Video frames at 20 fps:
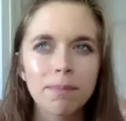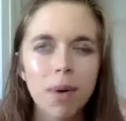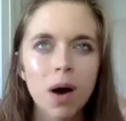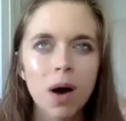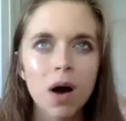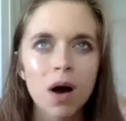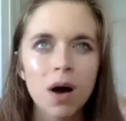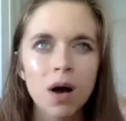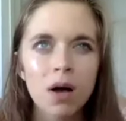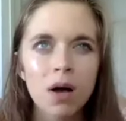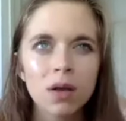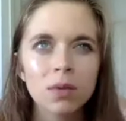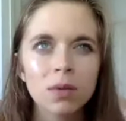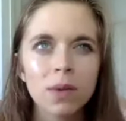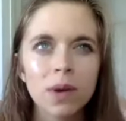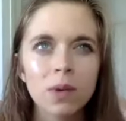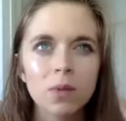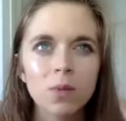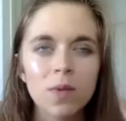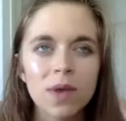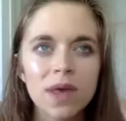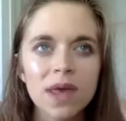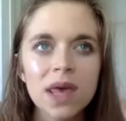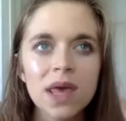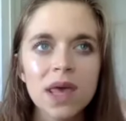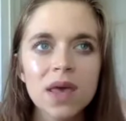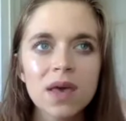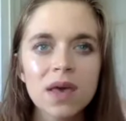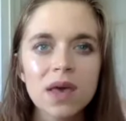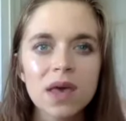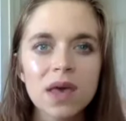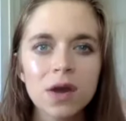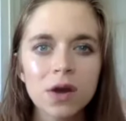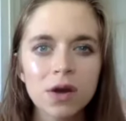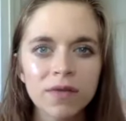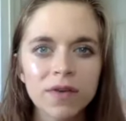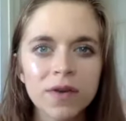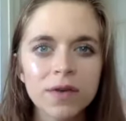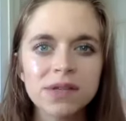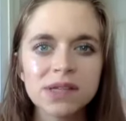Paul, when we
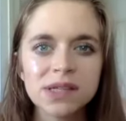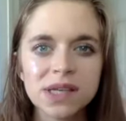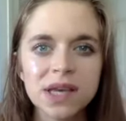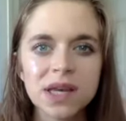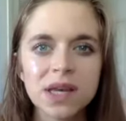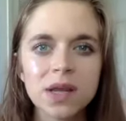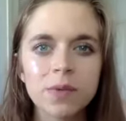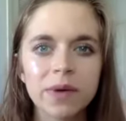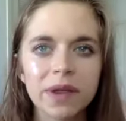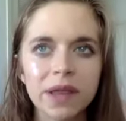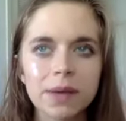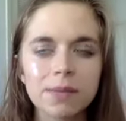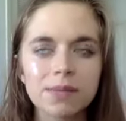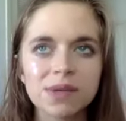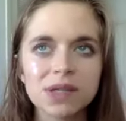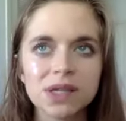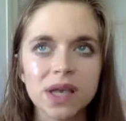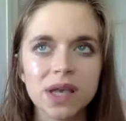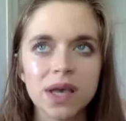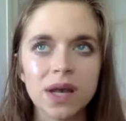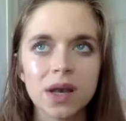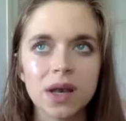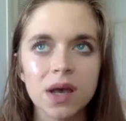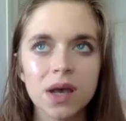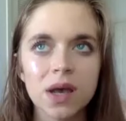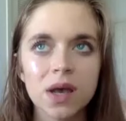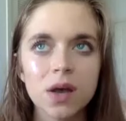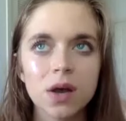interviewed Sandy Williamson